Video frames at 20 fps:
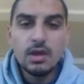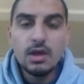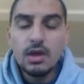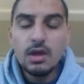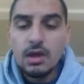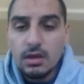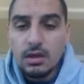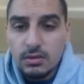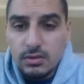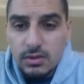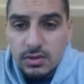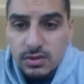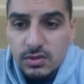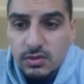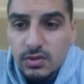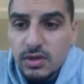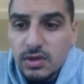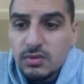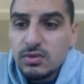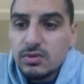Okay, so
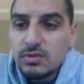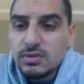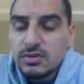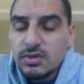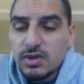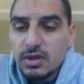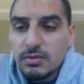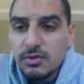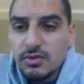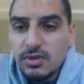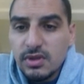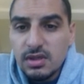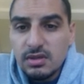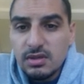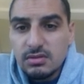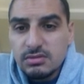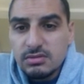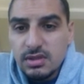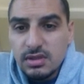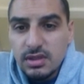now we will talk about the
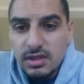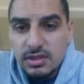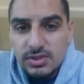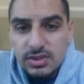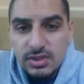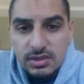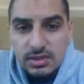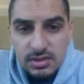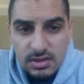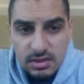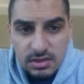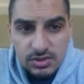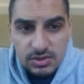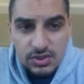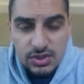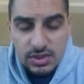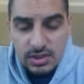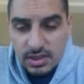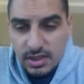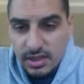oxidation
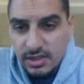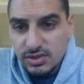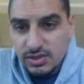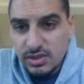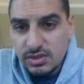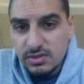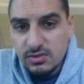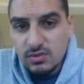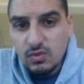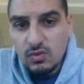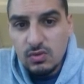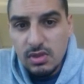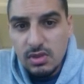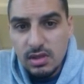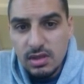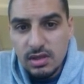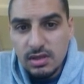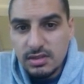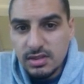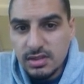reduction reactions or
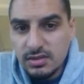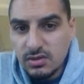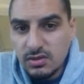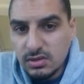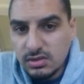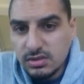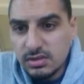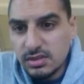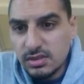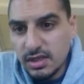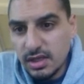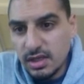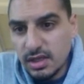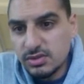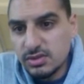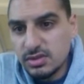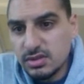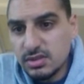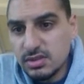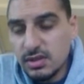the redox
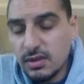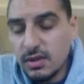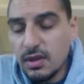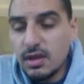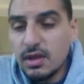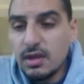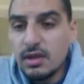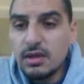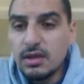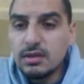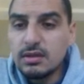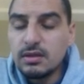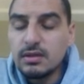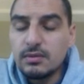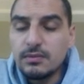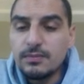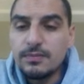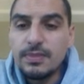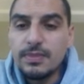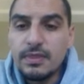reactions.
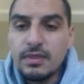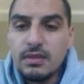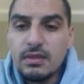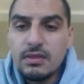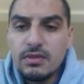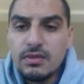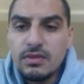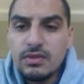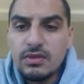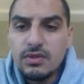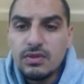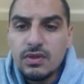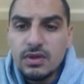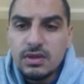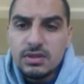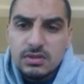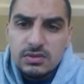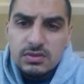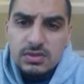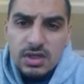Um, the
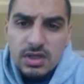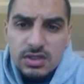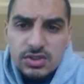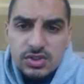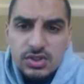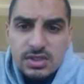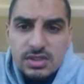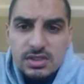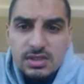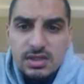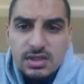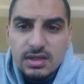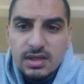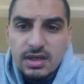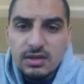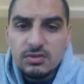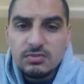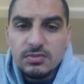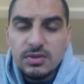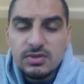redox reaction it
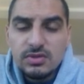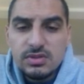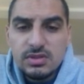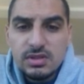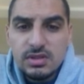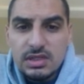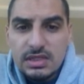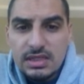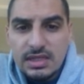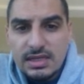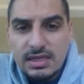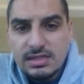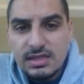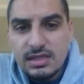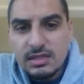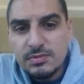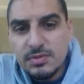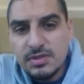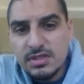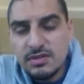cannot be considered as a
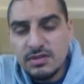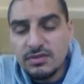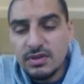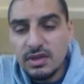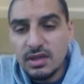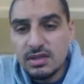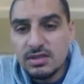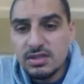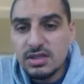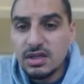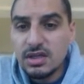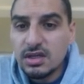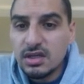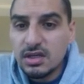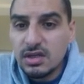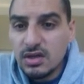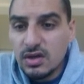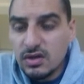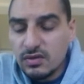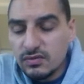specific
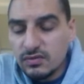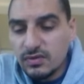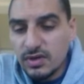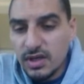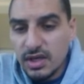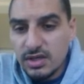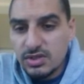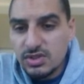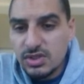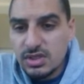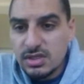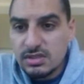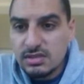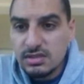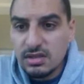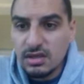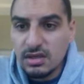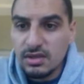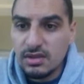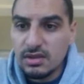category of reactions
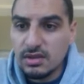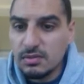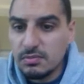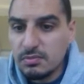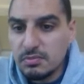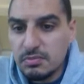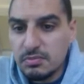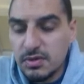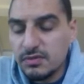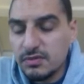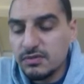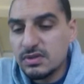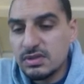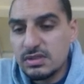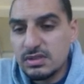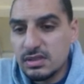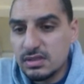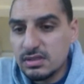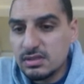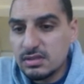like the previous
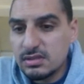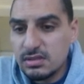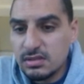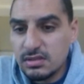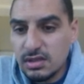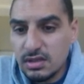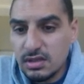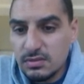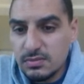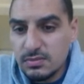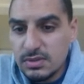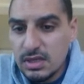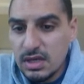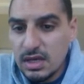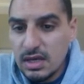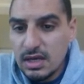six types.